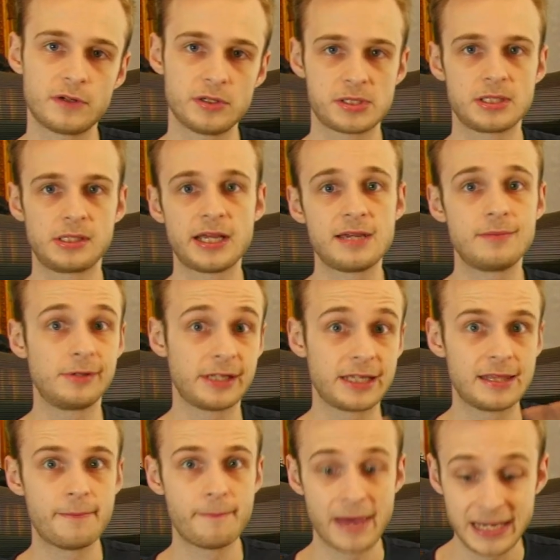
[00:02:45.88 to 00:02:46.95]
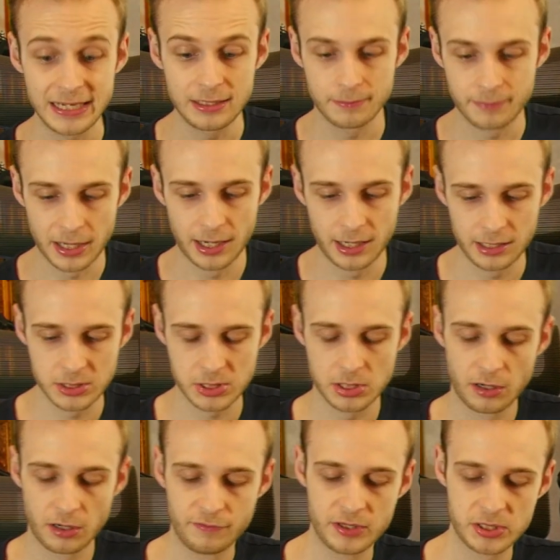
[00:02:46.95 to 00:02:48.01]
on to labelling the main parts
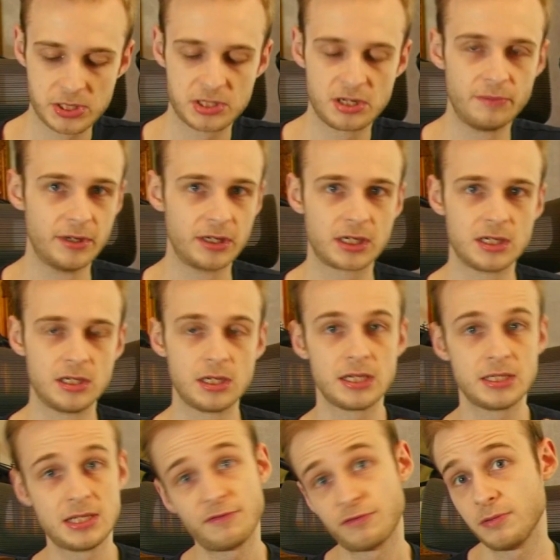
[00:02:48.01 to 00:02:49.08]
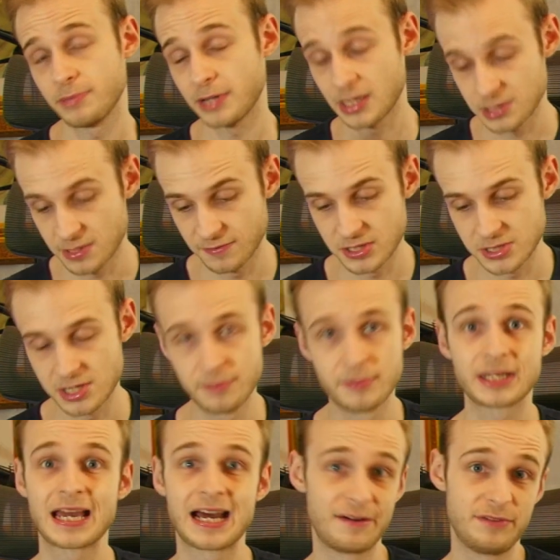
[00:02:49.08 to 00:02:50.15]
of the stomach, and different parts of the
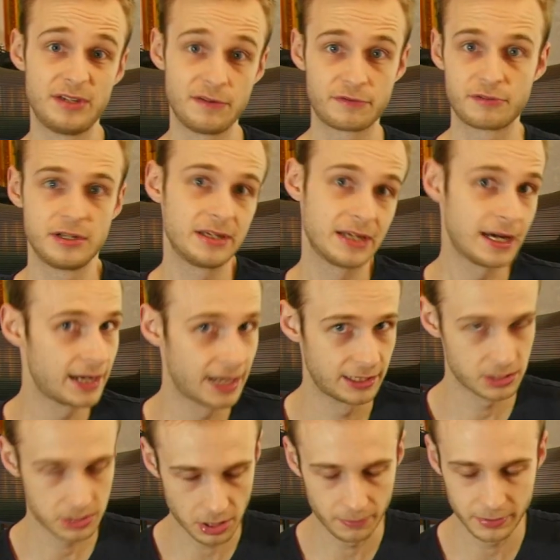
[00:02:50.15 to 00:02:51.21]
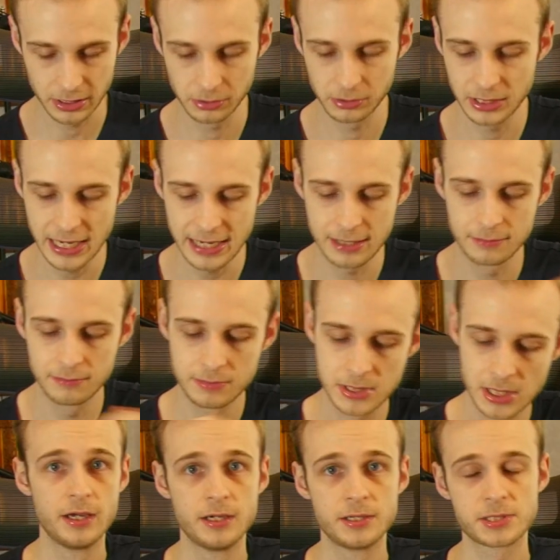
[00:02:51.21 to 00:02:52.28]
stomach have different anatomical
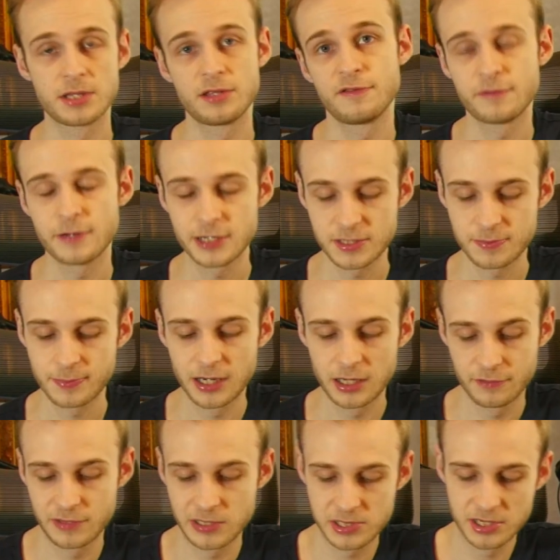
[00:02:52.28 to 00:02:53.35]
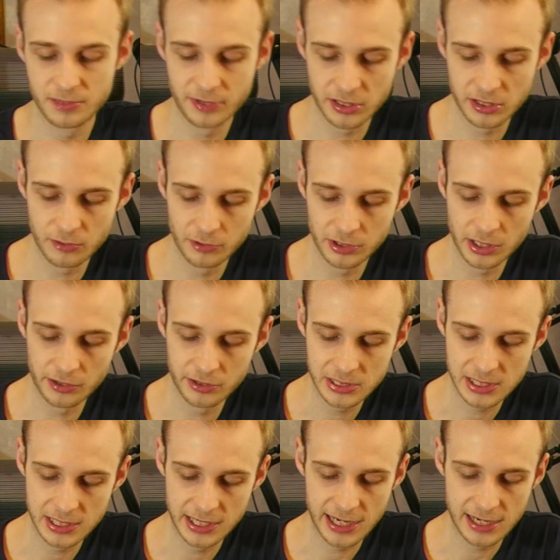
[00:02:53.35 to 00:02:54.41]
names. So the first part of the stomach that we're going
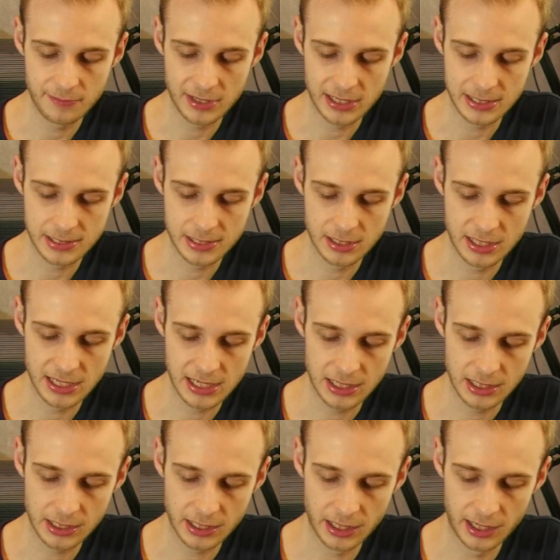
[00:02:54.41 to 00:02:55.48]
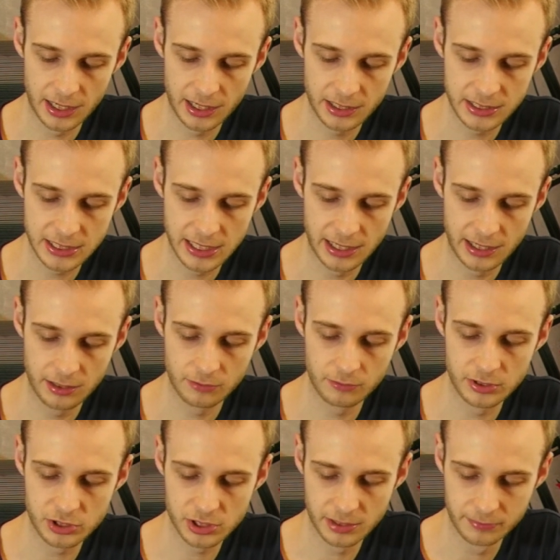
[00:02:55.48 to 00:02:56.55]
to name is the cardia,
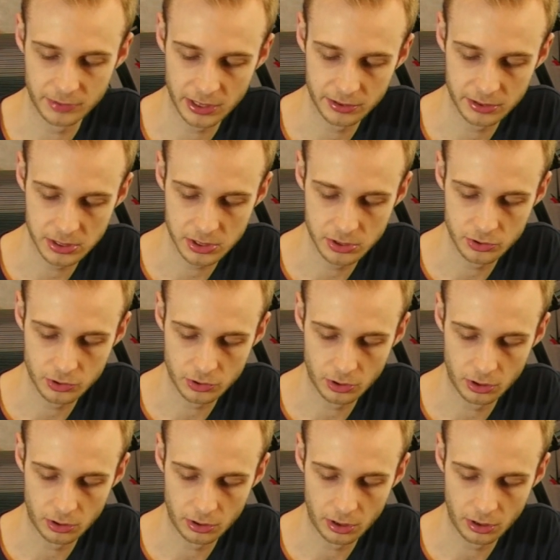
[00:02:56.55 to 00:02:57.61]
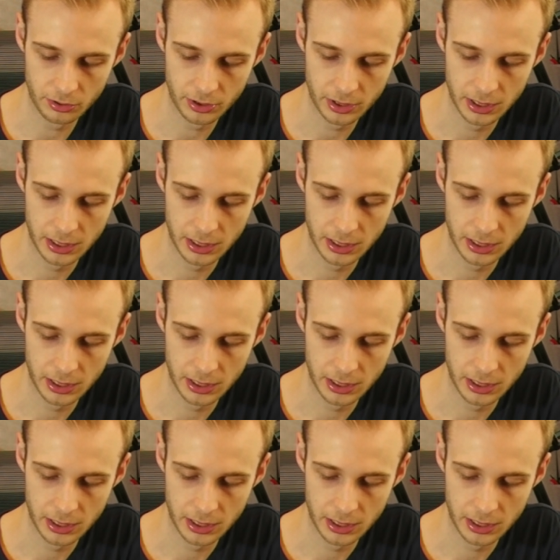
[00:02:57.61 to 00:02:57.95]
which I'm going to draw on